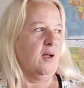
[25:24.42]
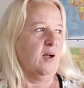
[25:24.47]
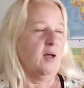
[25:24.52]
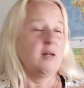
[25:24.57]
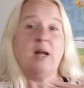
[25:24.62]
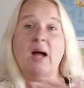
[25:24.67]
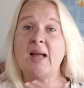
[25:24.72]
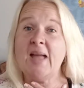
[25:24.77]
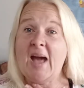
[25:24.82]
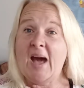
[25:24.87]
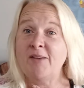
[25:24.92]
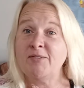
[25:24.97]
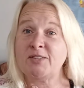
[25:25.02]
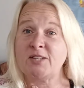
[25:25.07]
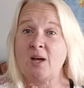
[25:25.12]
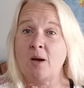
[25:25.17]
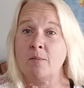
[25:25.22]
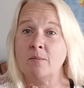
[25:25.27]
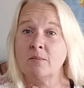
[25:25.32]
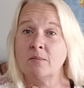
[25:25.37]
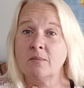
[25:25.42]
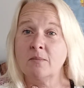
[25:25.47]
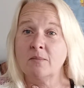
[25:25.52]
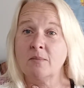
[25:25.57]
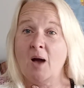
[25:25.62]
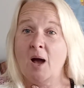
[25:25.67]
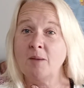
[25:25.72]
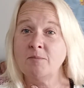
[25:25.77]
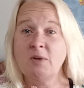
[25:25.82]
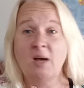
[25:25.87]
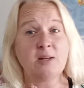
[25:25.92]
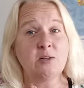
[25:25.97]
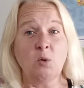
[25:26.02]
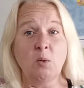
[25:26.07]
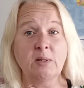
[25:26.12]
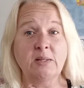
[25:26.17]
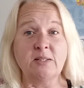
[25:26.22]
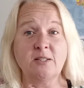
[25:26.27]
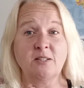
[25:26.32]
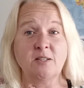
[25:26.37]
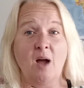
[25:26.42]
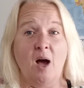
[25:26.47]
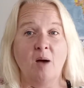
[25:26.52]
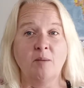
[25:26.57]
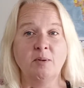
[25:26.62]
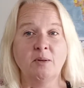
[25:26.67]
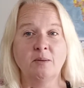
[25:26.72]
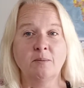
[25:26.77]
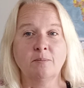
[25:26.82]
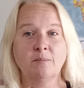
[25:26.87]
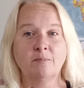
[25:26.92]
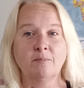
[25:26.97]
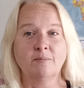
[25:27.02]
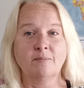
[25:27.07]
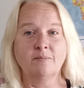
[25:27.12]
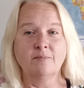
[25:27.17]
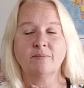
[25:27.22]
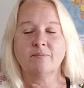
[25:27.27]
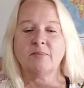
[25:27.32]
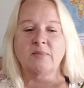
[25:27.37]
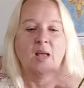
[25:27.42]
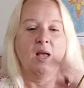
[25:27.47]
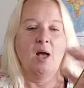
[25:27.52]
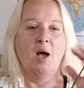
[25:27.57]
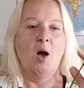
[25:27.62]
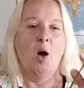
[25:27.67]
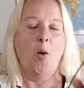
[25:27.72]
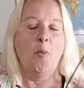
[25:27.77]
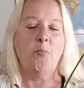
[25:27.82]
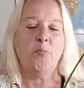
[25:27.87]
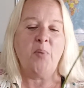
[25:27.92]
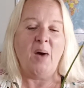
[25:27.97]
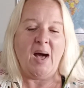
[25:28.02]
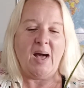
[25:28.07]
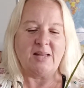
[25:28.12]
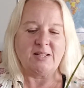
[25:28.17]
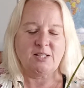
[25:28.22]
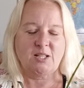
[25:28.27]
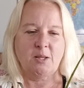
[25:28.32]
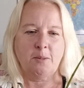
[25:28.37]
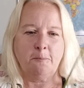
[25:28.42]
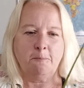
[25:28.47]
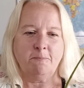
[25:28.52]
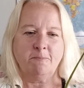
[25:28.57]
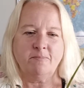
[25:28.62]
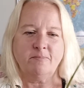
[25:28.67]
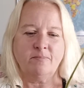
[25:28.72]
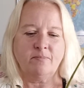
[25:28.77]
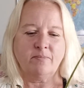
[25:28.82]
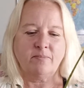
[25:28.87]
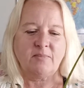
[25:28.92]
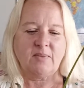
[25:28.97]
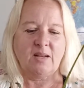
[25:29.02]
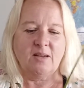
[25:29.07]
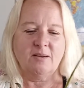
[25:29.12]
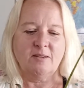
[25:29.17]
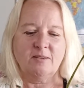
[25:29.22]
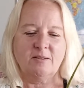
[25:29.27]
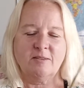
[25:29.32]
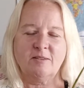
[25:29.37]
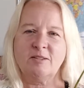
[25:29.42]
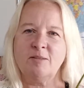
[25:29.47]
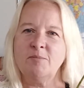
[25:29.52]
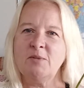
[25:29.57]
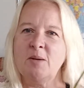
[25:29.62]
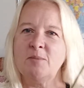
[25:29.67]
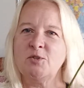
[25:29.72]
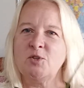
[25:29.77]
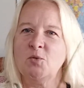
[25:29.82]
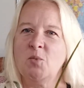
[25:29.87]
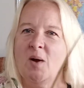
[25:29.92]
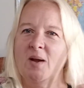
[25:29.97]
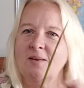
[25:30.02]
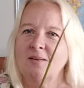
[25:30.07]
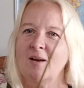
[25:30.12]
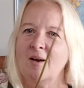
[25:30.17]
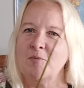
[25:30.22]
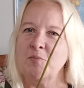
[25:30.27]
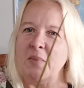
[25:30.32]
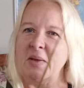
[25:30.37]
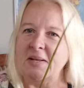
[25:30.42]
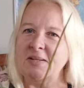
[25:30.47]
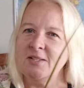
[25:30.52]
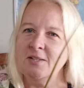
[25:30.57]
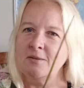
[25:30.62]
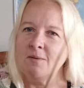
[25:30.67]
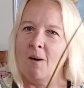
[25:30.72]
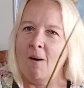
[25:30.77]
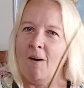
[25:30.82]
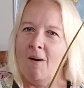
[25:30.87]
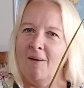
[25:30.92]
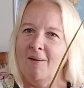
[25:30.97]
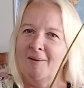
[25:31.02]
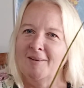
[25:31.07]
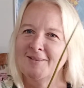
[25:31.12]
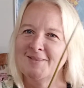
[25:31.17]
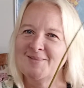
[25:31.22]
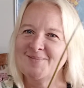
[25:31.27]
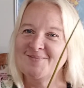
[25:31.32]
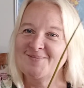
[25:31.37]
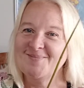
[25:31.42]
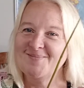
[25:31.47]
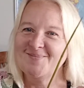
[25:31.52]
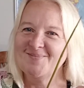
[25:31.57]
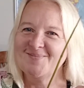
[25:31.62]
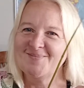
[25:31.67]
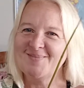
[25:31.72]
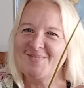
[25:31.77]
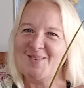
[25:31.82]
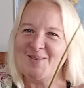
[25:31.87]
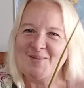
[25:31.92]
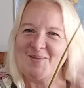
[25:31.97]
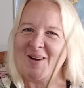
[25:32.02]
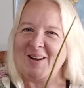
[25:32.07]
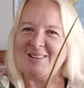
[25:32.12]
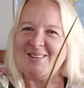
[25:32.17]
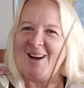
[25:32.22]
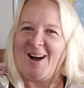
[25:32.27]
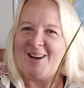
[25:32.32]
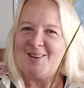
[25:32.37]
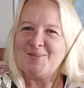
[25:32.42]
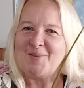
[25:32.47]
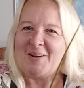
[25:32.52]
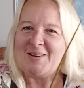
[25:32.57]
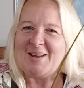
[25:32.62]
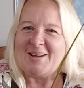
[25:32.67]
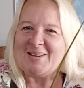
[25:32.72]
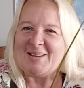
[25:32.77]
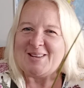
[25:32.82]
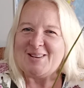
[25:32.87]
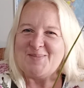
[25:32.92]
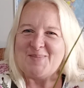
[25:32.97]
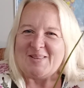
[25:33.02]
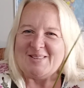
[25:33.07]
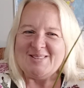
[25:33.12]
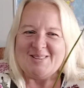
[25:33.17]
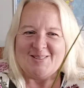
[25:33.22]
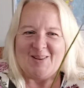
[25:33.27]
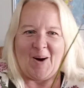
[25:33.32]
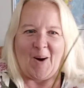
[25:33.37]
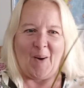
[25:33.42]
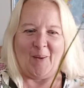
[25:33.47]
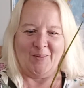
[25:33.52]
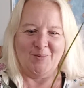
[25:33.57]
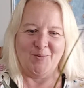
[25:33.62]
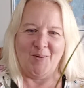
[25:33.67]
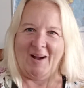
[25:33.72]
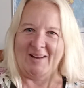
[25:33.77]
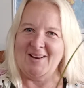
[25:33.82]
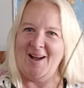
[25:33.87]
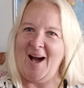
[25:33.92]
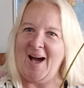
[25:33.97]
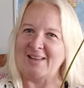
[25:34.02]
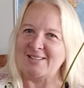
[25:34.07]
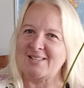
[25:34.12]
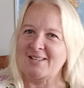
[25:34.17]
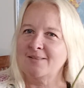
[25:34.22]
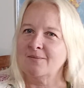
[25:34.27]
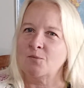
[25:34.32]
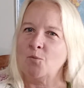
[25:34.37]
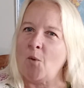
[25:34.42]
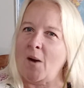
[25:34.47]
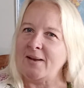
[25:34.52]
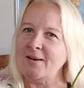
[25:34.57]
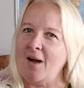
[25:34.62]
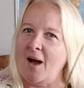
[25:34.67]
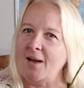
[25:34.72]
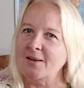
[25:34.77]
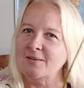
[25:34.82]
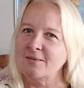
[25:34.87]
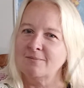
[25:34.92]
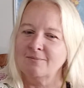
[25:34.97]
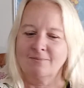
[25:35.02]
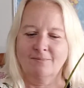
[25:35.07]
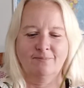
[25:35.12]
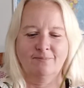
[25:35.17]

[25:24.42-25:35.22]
And I have some. I'm not an orchid snob, but sometimes you want a Mendenhall. Why not? Why not get a Mendenhall? Why not? Why not?